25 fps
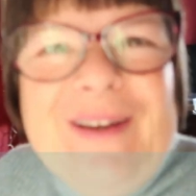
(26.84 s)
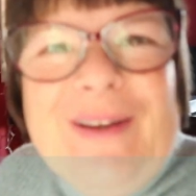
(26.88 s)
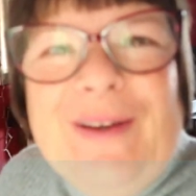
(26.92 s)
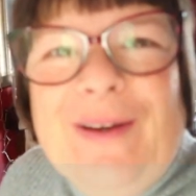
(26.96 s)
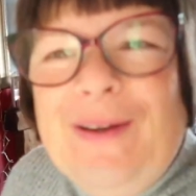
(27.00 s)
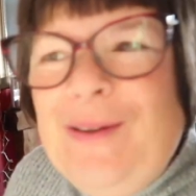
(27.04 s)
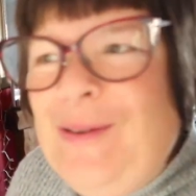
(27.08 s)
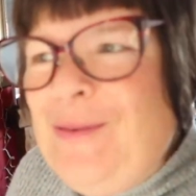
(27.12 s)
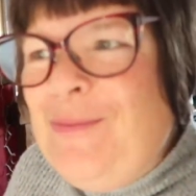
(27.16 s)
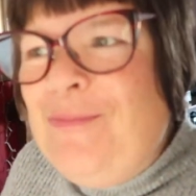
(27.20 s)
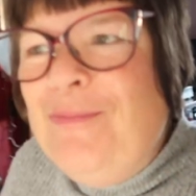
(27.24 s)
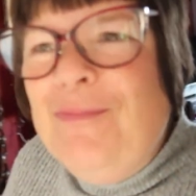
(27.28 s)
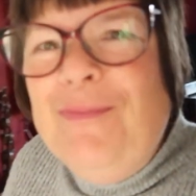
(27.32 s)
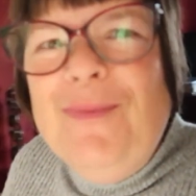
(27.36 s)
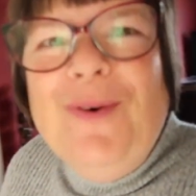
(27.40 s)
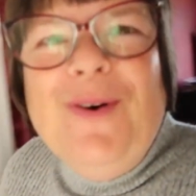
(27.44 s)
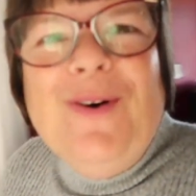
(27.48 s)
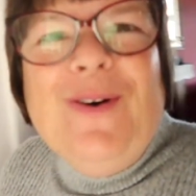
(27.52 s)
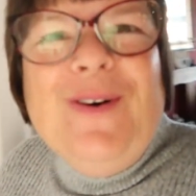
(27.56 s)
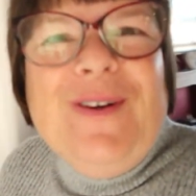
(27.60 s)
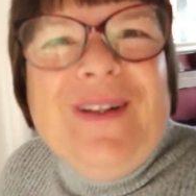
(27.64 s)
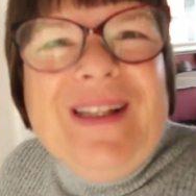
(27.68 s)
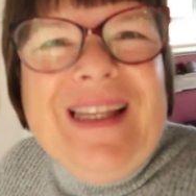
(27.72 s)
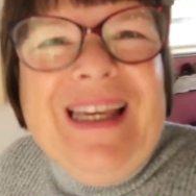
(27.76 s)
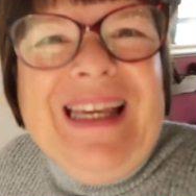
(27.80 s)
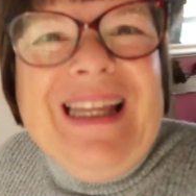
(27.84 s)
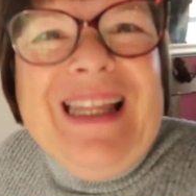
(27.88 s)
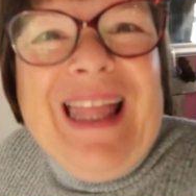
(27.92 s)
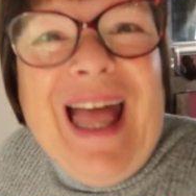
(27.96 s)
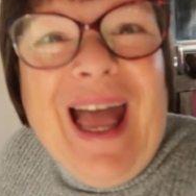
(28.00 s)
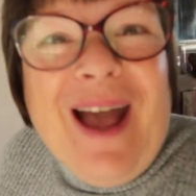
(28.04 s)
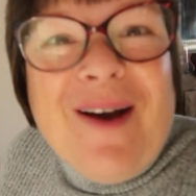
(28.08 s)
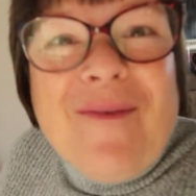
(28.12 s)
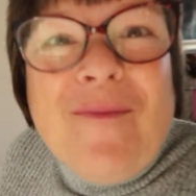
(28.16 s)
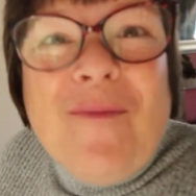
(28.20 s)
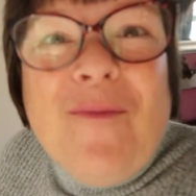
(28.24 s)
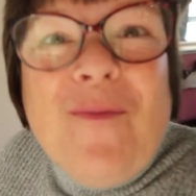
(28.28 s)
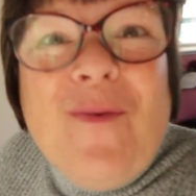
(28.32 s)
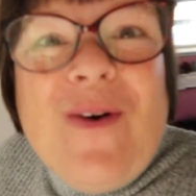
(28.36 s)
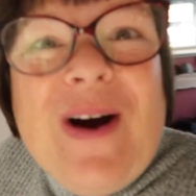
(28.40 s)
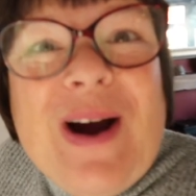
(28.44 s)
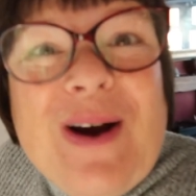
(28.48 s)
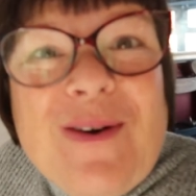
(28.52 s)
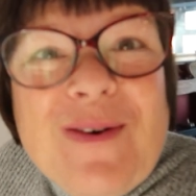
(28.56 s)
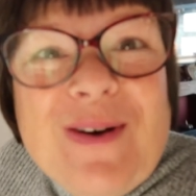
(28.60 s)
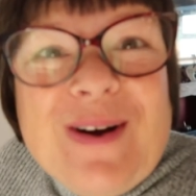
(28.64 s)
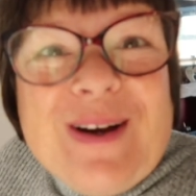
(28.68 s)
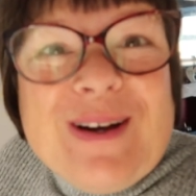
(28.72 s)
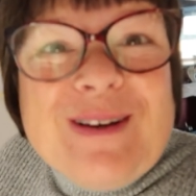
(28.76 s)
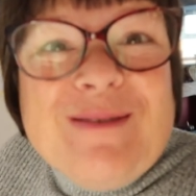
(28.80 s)
Good morning and
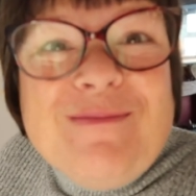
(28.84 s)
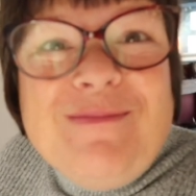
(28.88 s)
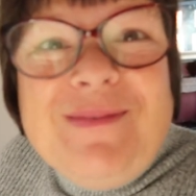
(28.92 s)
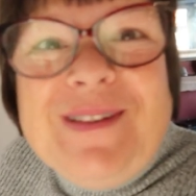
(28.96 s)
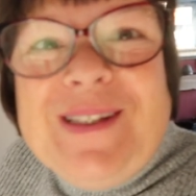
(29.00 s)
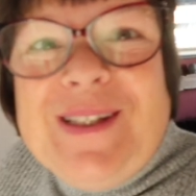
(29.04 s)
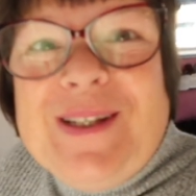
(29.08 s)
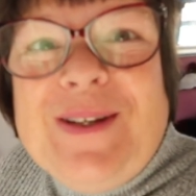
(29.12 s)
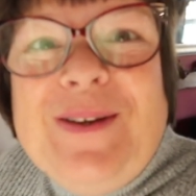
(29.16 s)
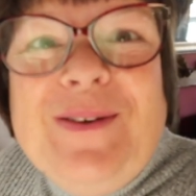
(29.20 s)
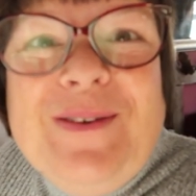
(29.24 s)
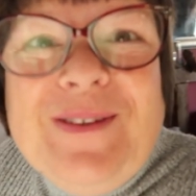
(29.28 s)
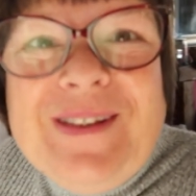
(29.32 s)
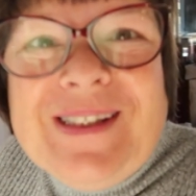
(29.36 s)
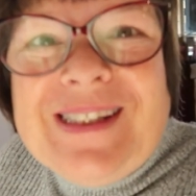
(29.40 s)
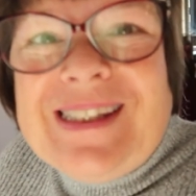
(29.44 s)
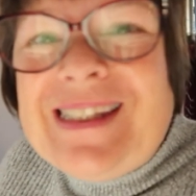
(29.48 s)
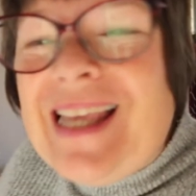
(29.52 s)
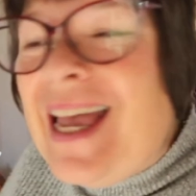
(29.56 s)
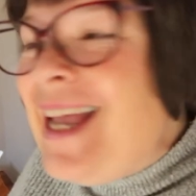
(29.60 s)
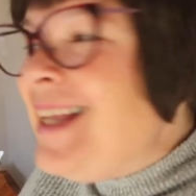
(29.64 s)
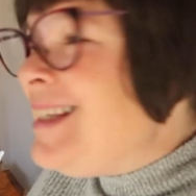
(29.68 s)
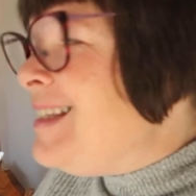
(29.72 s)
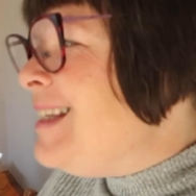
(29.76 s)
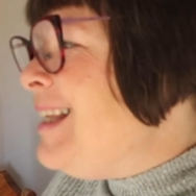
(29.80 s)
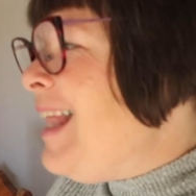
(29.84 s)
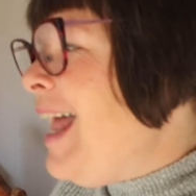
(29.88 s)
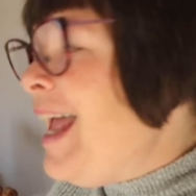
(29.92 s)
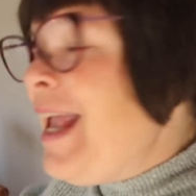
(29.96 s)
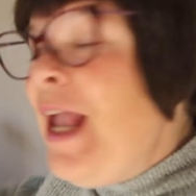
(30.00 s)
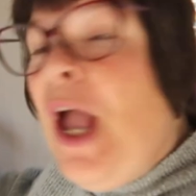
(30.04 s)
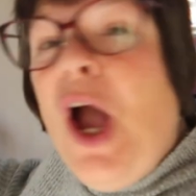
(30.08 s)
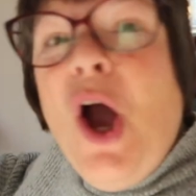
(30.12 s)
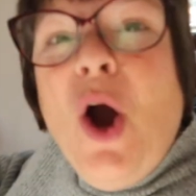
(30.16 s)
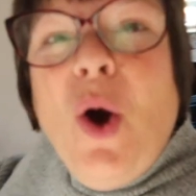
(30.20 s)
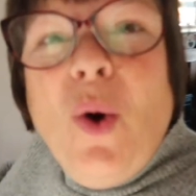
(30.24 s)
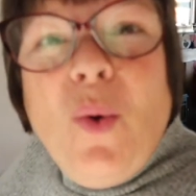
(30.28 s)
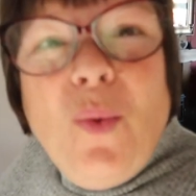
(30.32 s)
welcome to Saturday.